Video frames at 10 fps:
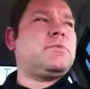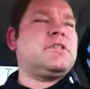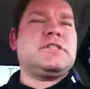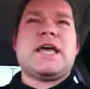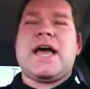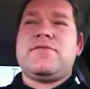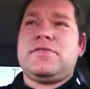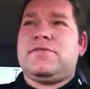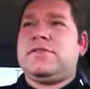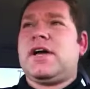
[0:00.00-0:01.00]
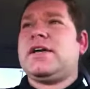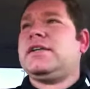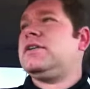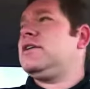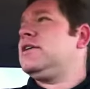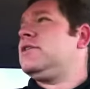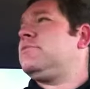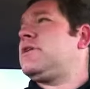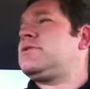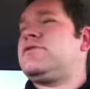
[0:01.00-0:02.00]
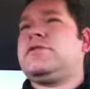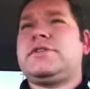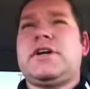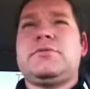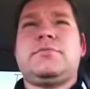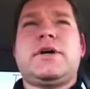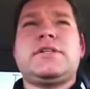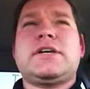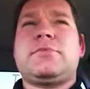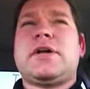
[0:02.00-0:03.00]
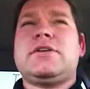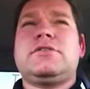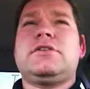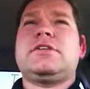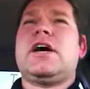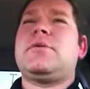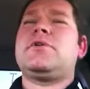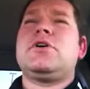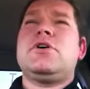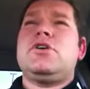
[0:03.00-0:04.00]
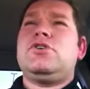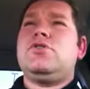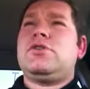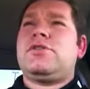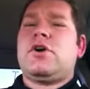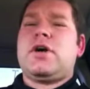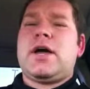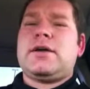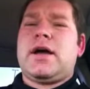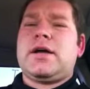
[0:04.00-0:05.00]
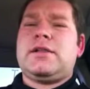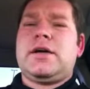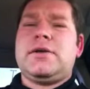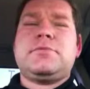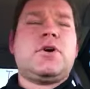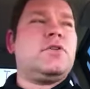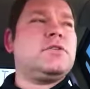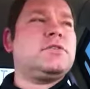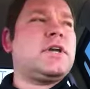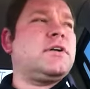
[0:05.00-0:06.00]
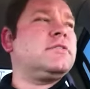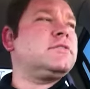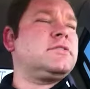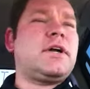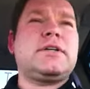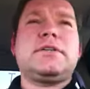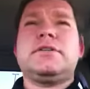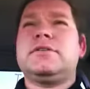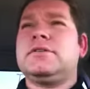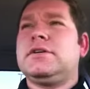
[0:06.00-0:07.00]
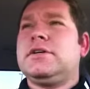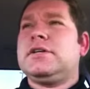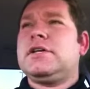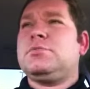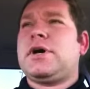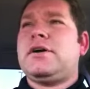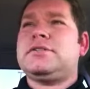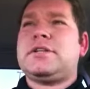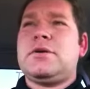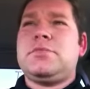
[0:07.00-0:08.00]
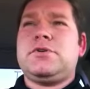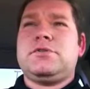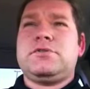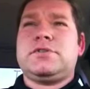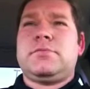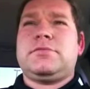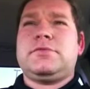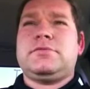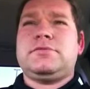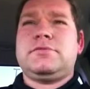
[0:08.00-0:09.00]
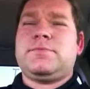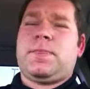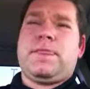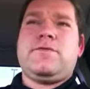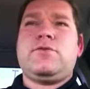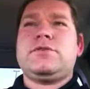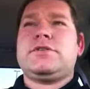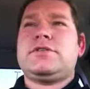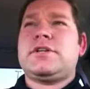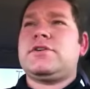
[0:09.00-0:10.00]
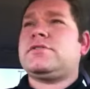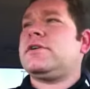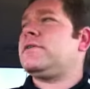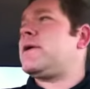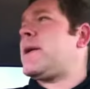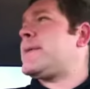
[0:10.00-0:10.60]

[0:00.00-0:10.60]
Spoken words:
I mean, just half a flight makes me feel terrible. And by the time I get to the top, you'd have thought I climbed all the stairs in like the Empire State Building or something. If there is any stairs there.